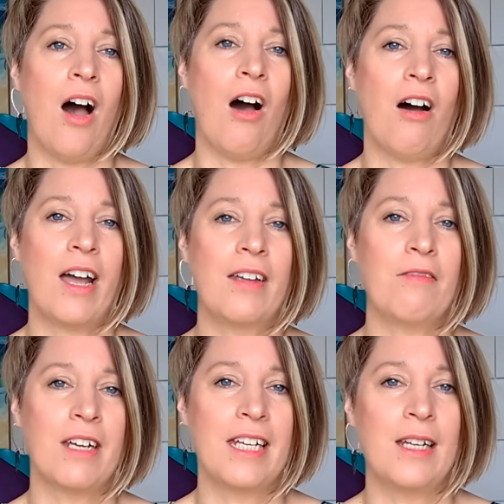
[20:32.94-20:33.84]
I
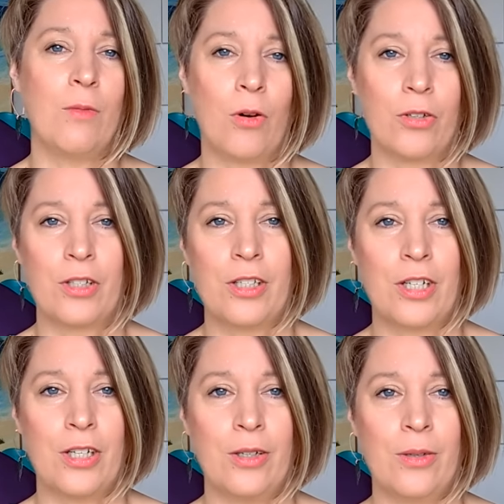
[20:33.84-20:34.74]
really want
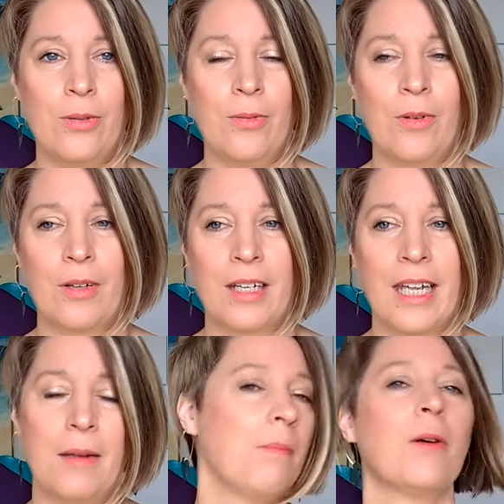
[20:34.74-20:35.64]
to
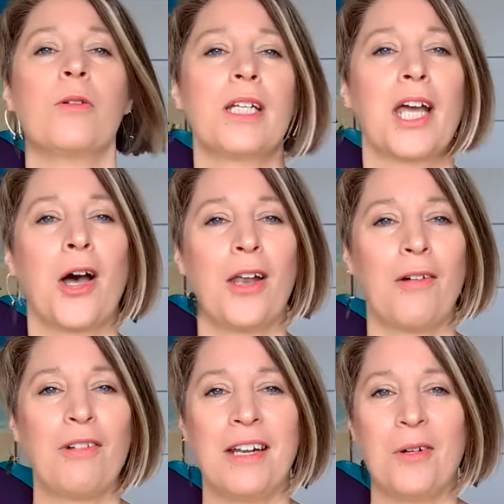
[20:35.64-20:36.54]
keep building our
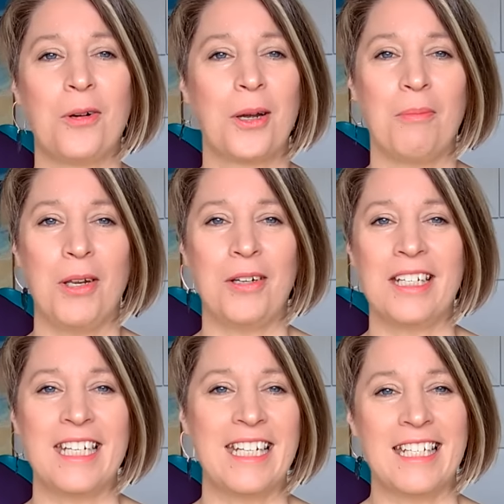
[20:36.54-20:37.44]
lovely little
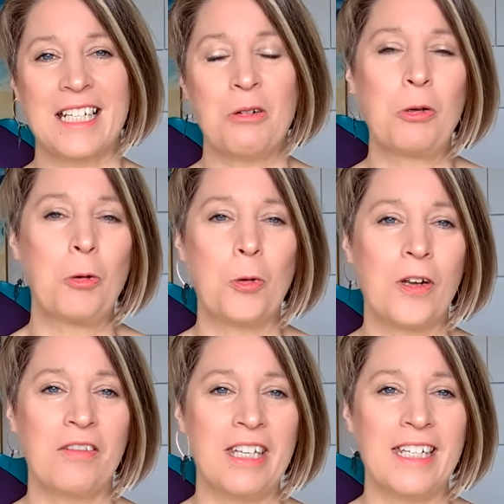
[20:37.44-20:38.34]
community, this little corner
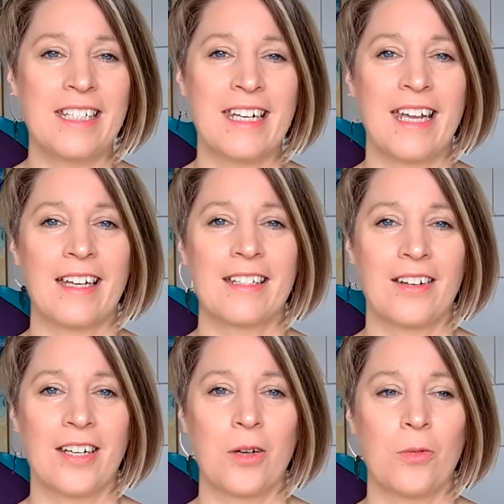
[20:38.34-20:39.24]
of the internet, as
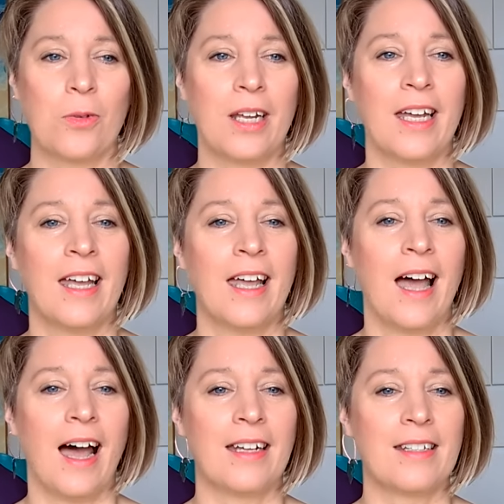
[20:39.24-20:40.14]
I call it.
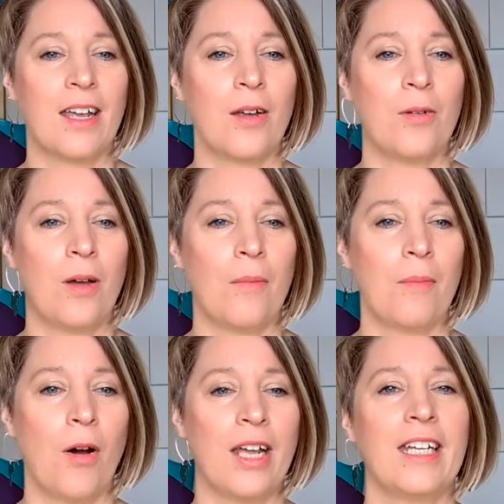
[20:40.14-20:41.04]
And so
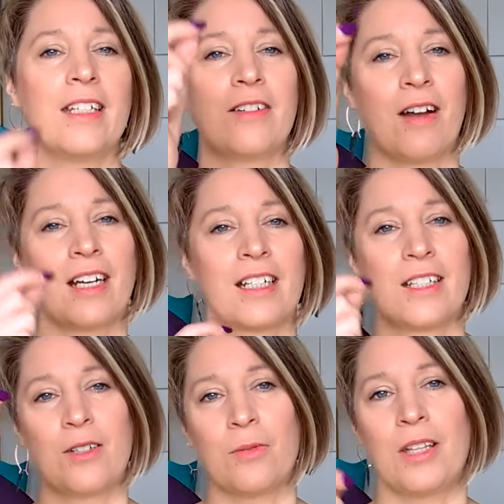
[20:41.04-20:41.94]
my
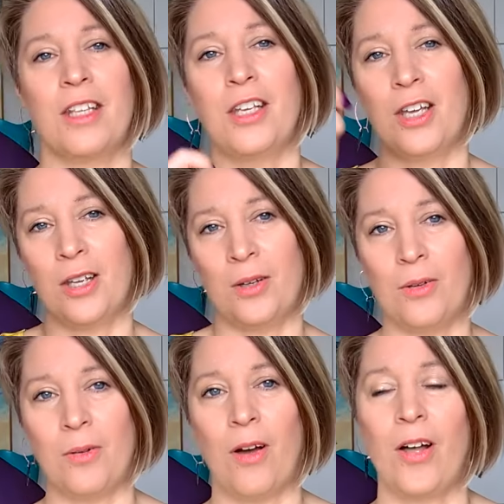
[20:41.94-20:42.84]
interactions with
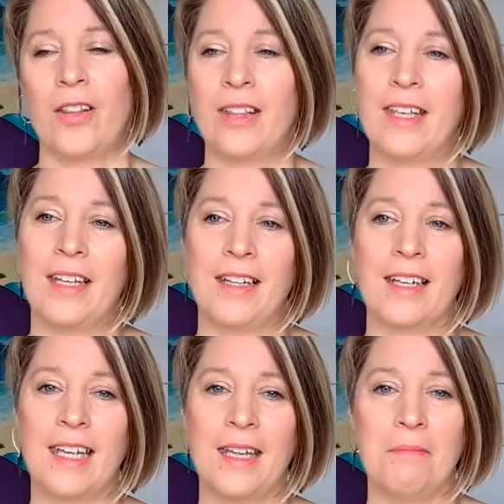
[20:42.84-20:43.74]
you are the thing
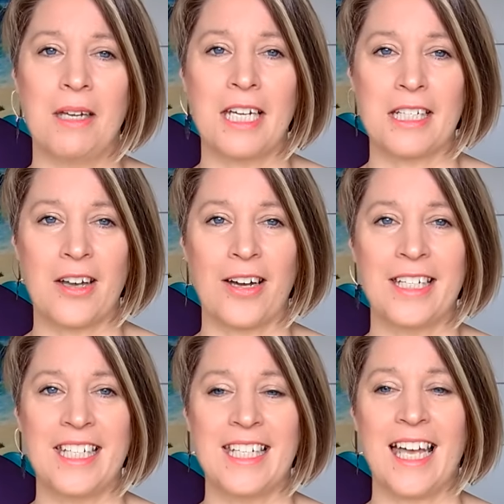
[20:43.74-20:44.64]
that keep me
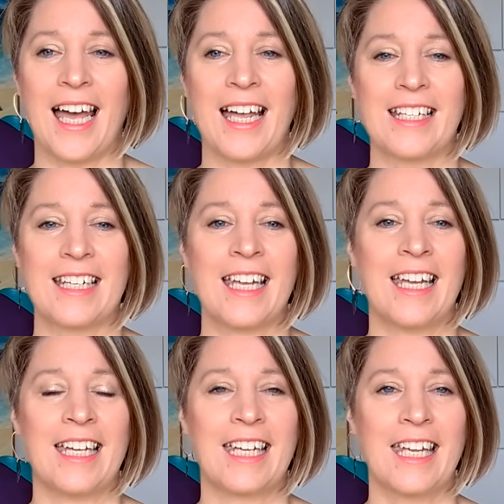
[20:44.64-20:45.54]
excited and
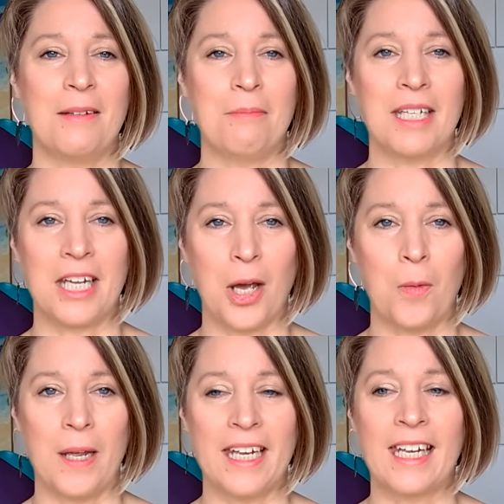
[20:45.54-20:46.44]
keep me
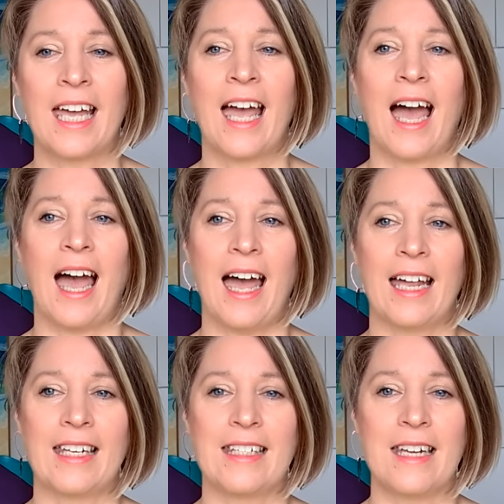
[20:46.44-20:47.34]
going.
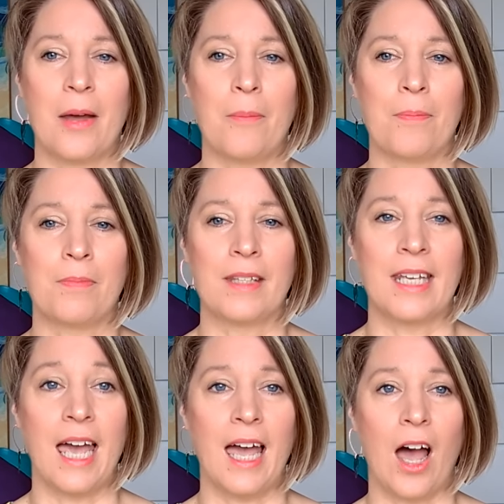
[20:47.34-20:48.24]
And
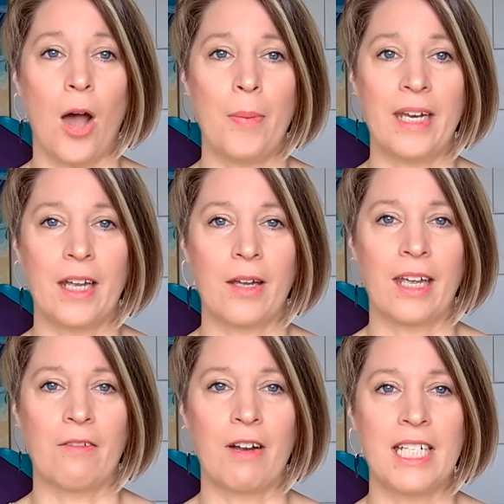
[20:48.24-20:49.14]
yeah, I better go and
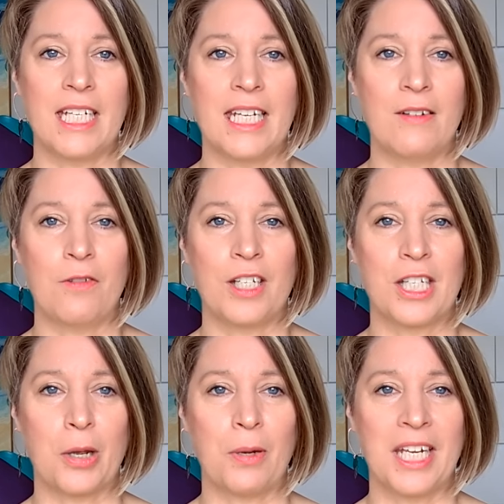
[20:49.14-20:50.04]
get ready for
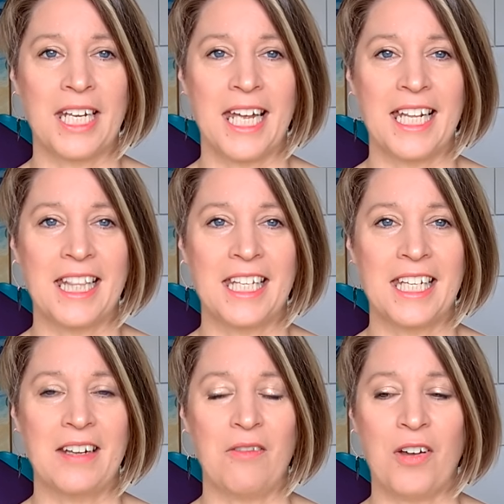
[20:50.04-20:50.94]
sewing in
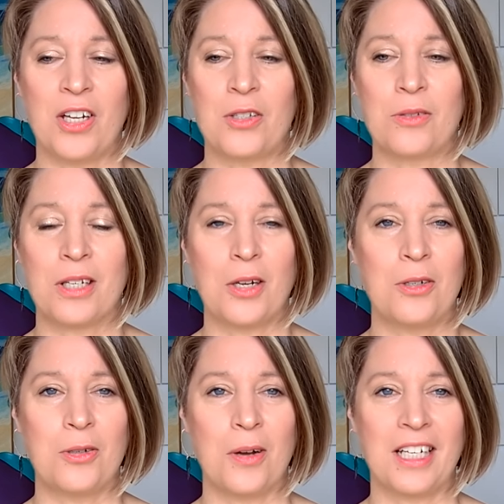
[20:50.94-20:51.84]
the virtual
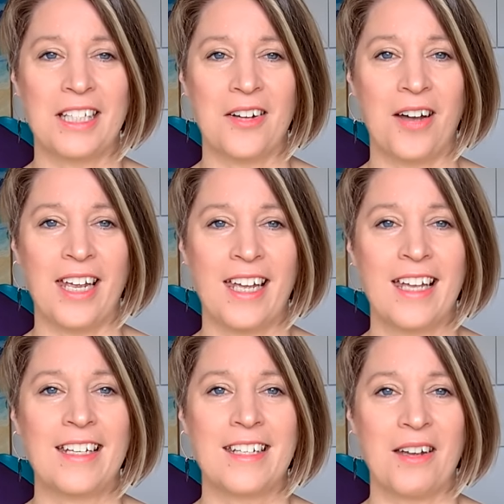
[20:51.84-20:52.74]
social, hadn't I?
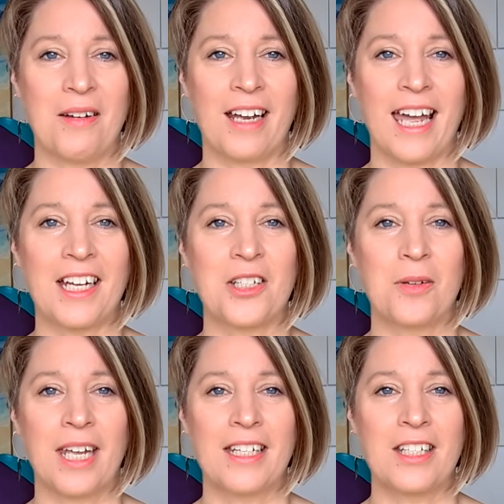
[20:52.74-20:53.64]
So I'll catch you
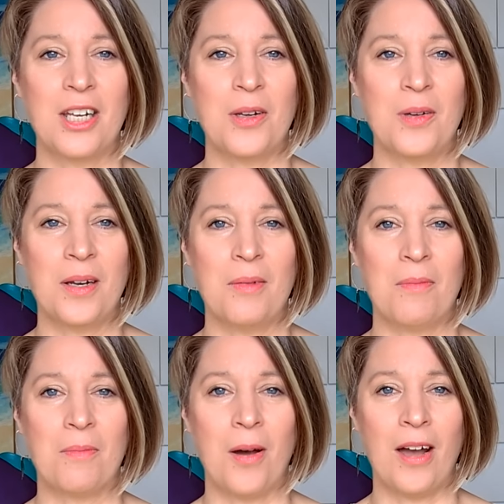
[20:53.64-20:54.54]
again soon.
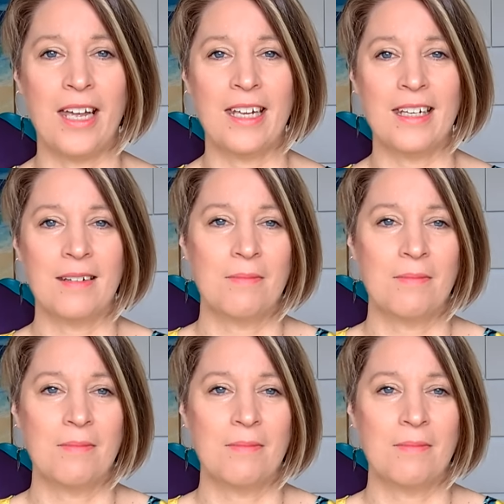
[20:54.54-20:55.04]
Bye.